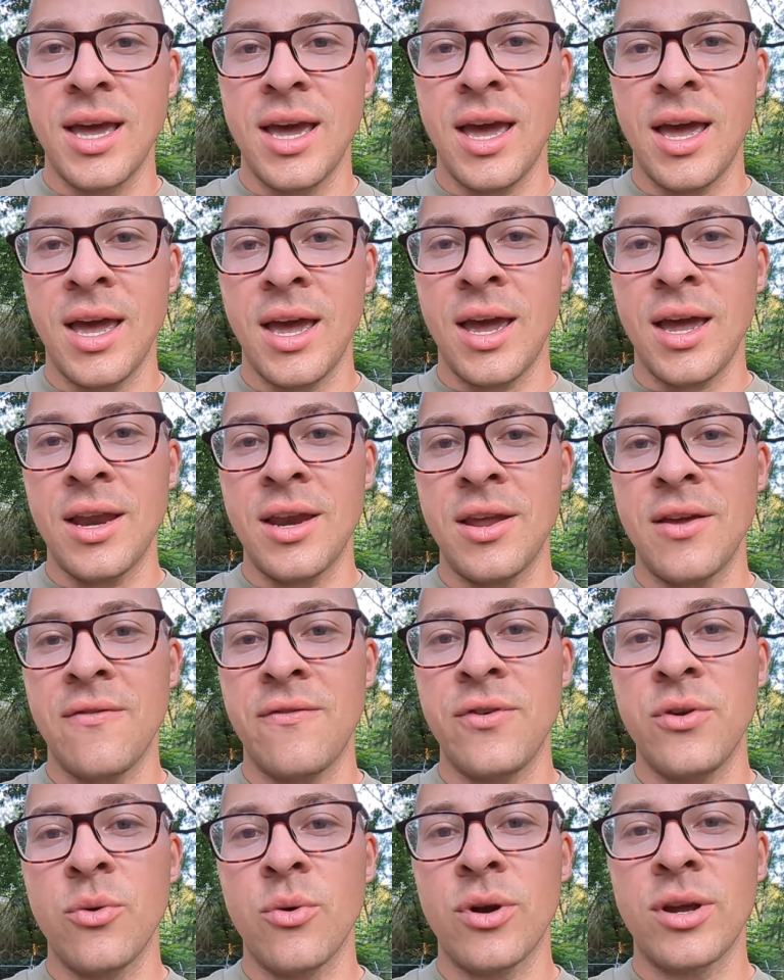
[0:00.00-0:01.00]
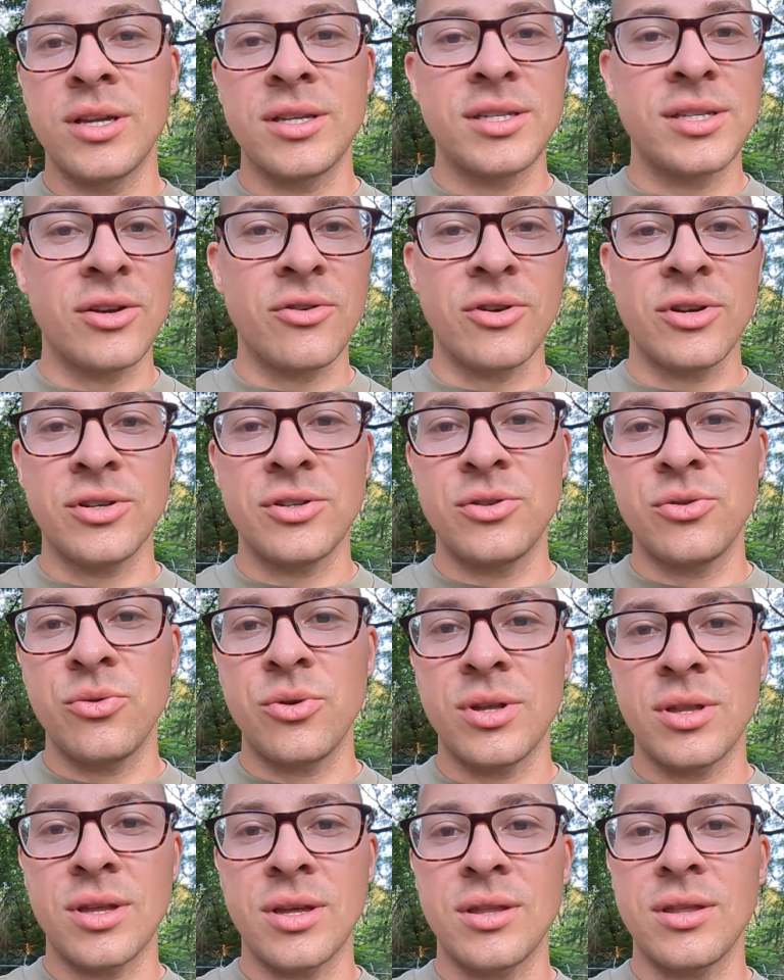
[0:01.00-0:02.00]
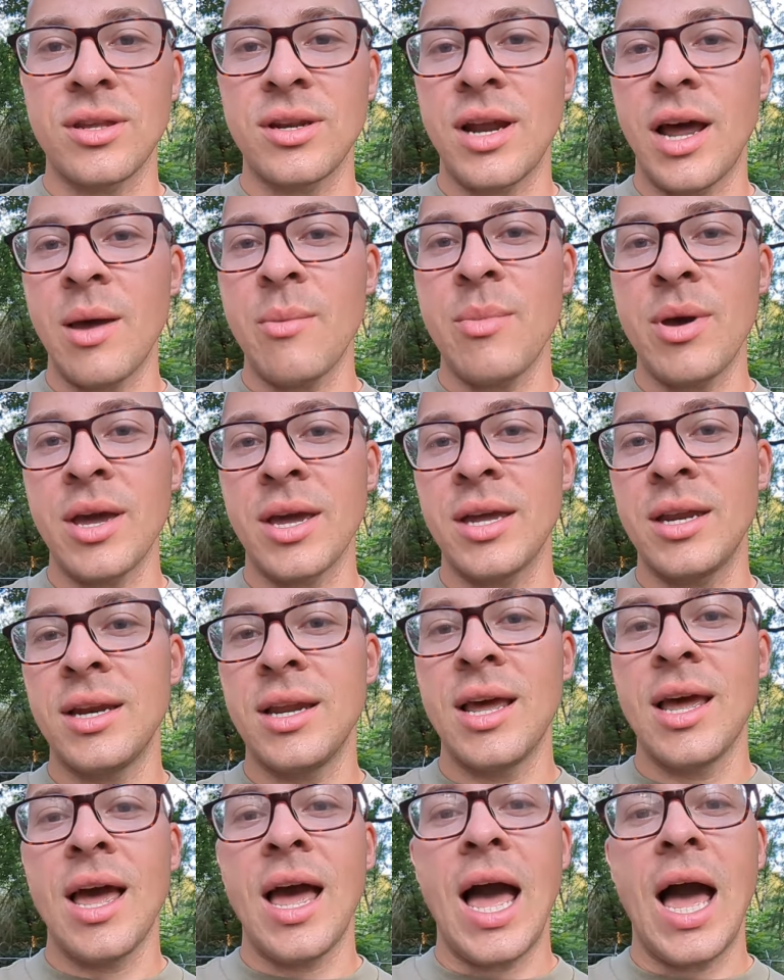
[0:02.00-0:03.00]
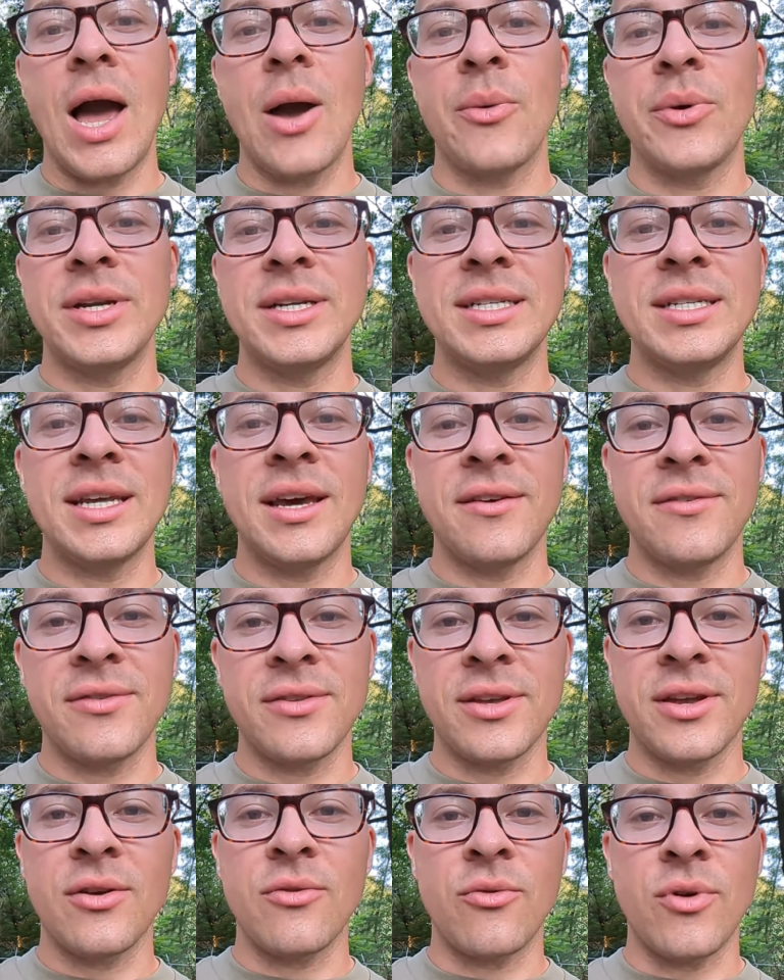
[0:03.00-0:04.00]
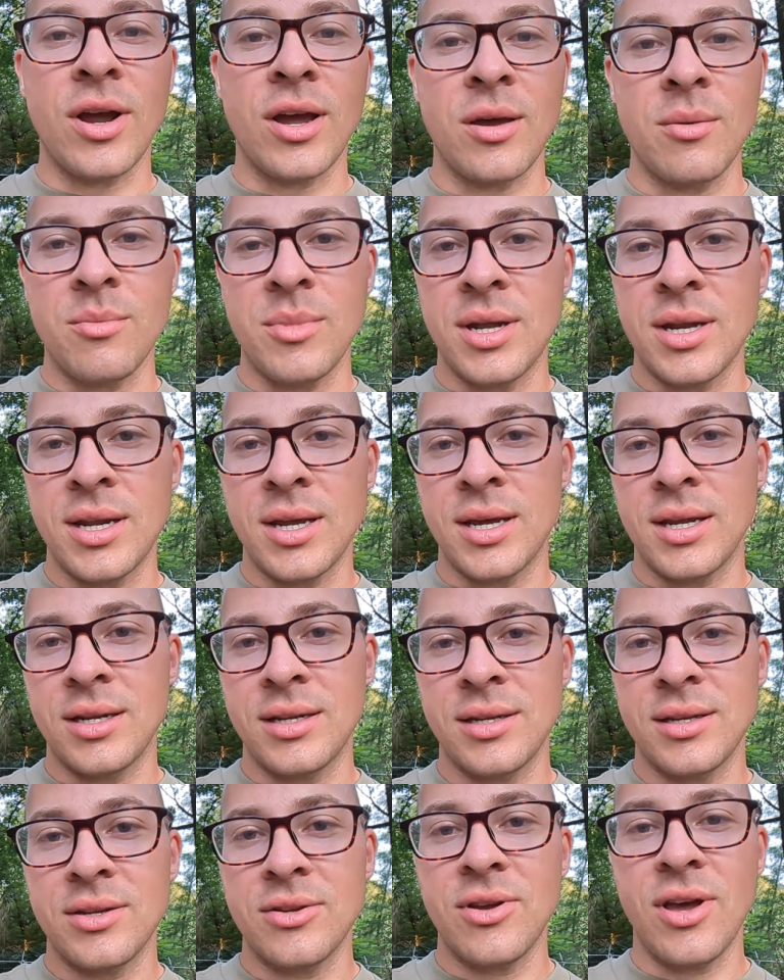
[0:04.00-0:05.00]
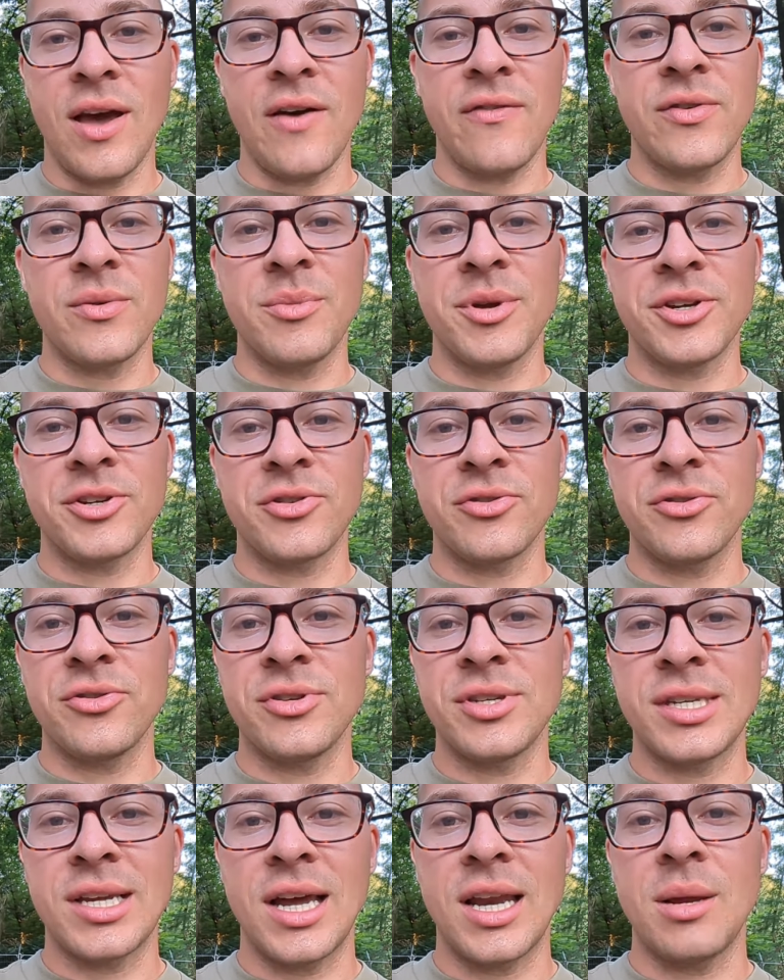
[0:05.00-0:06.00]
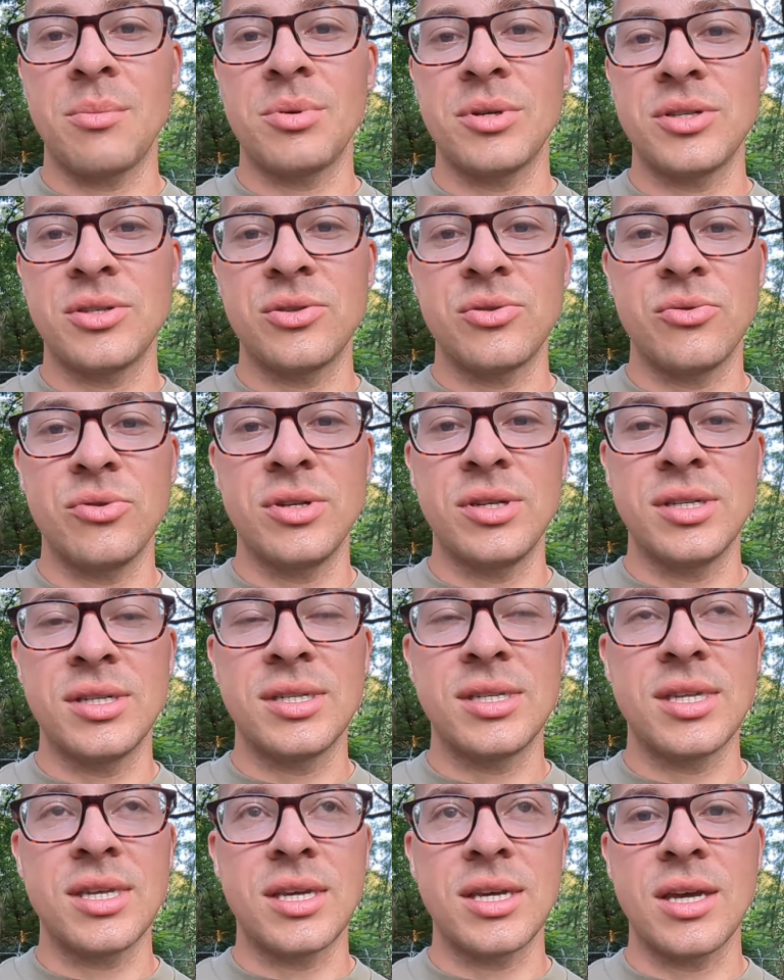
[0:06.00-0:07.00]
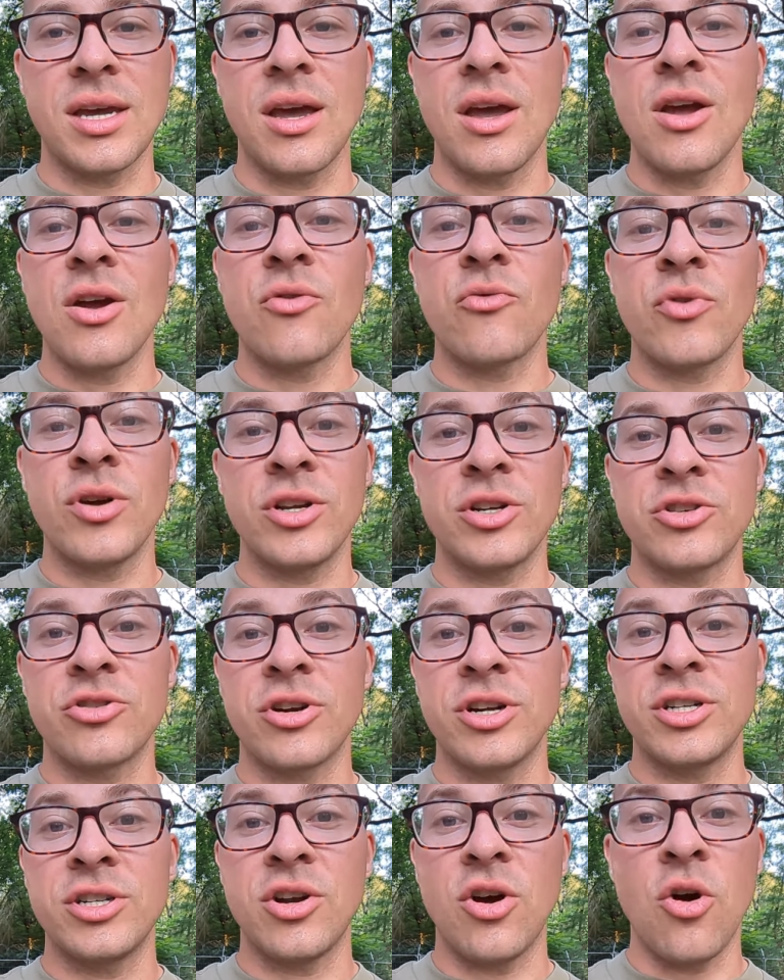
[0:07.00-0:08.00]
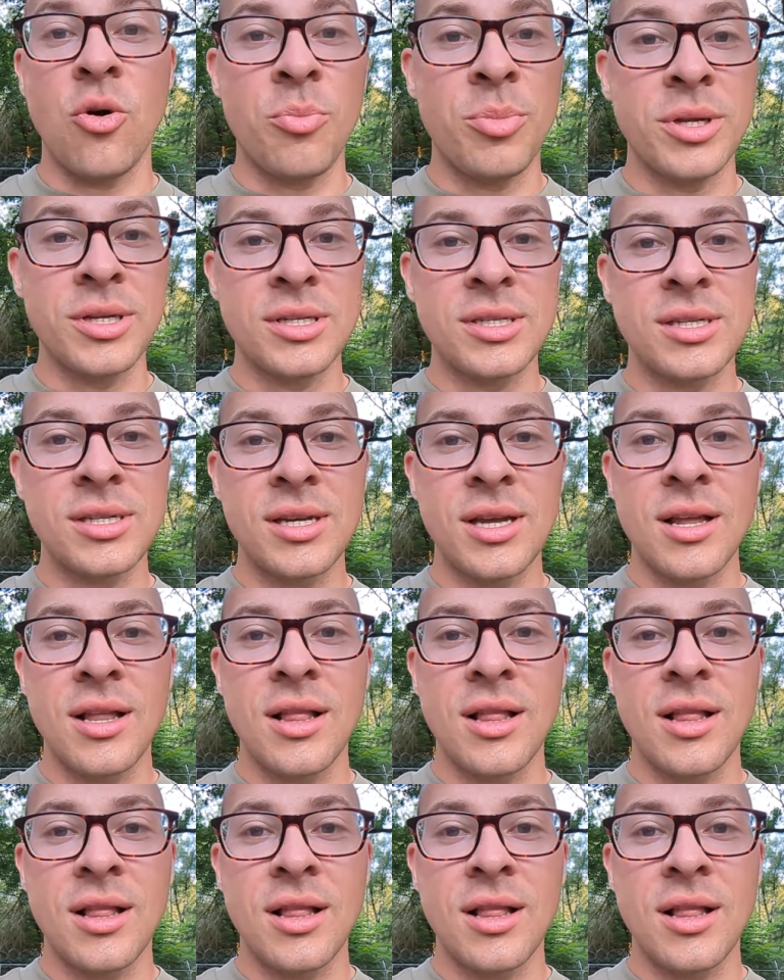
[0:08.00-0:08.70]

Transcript: And if you were considering doing the, the Nijmegen, I would definitely recommend it. You have to make sure you sign up as soon as the registration opens.